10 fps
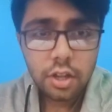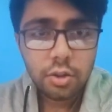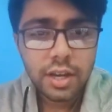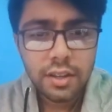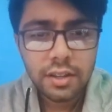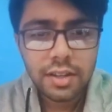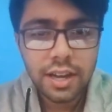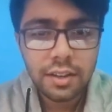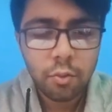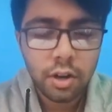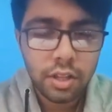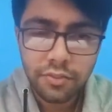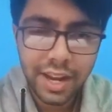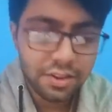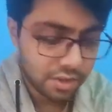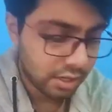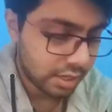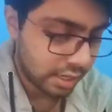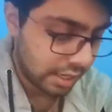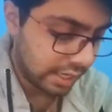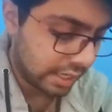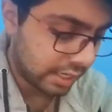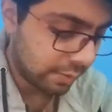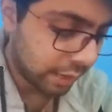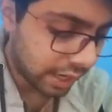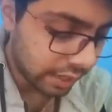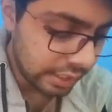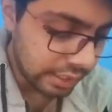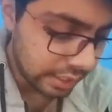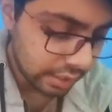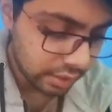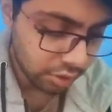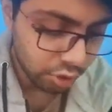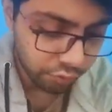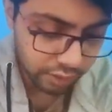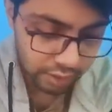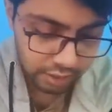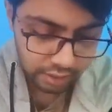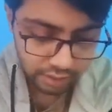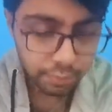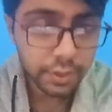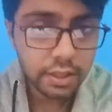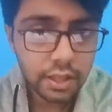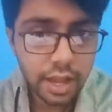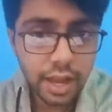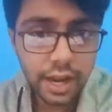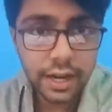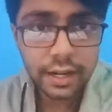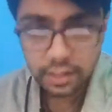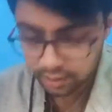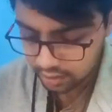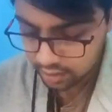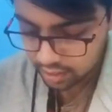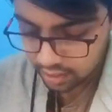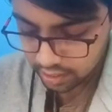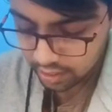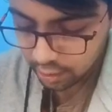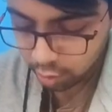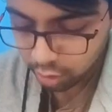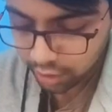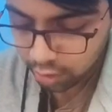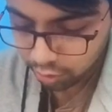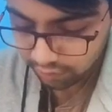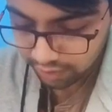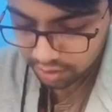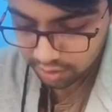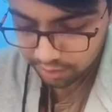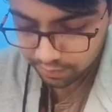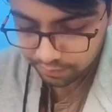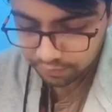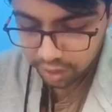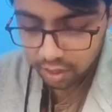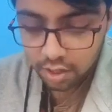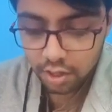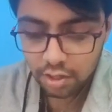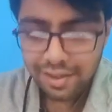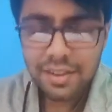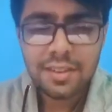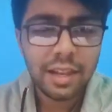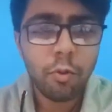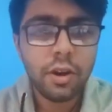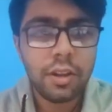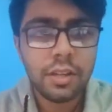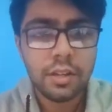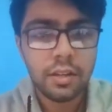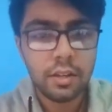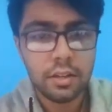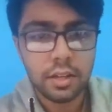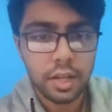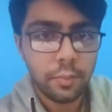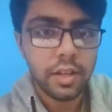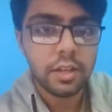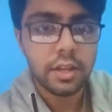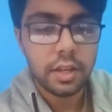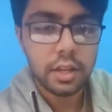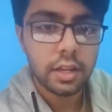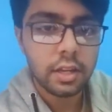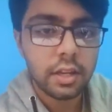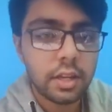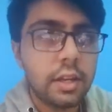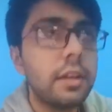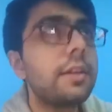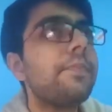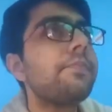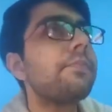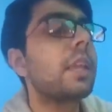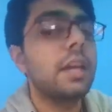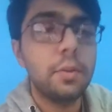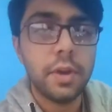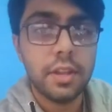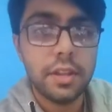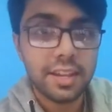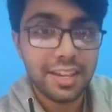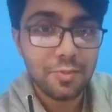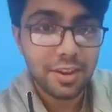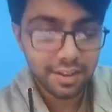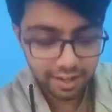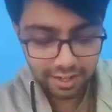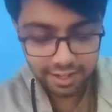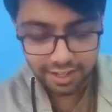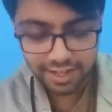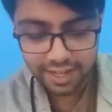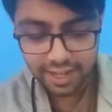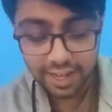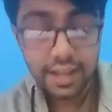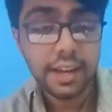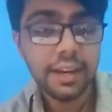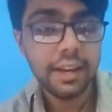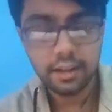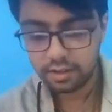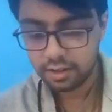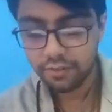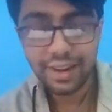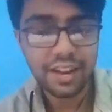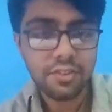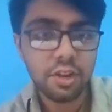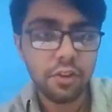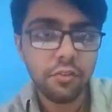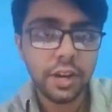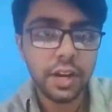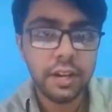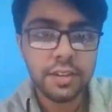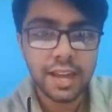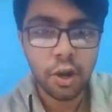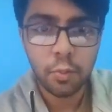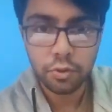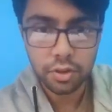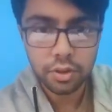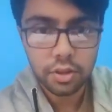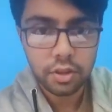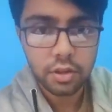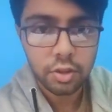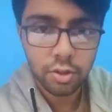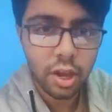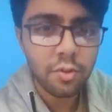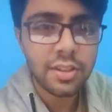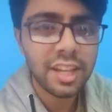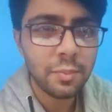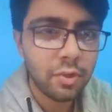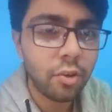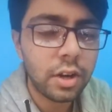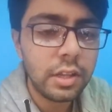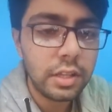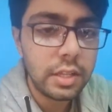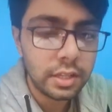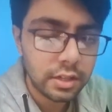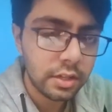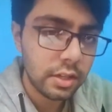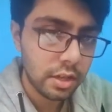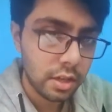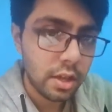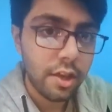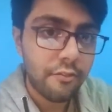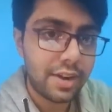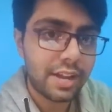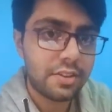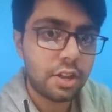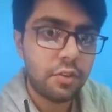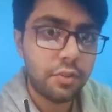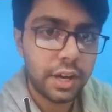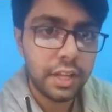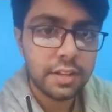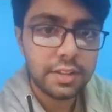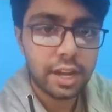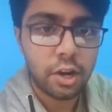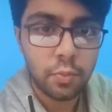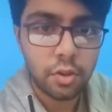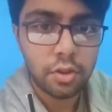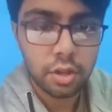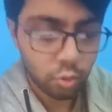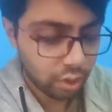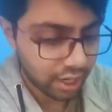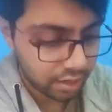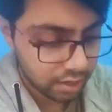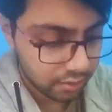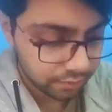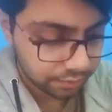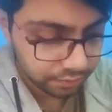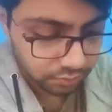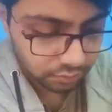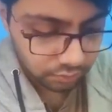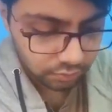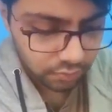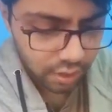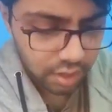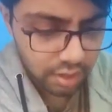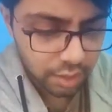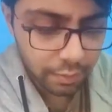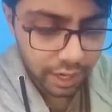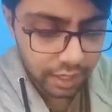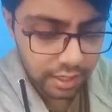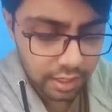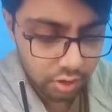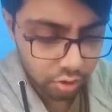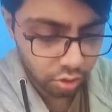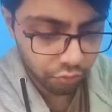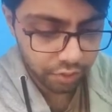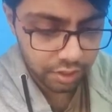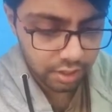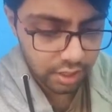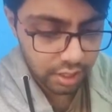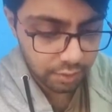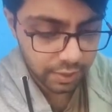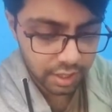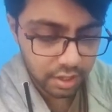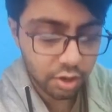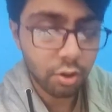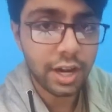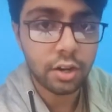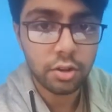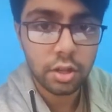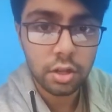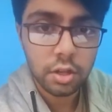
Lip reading: So they are just asking what is a fracture. It's like Barton's, Schaffner's, Smith and Rolando's fracture. So I'll just tell what is the image here. The image here is basically it's a fracture of radial styloid process. So now just tell me what is the fracture of radial styloid process known as. It's a Barton's, Schaffer's, Smith's or Rolando's.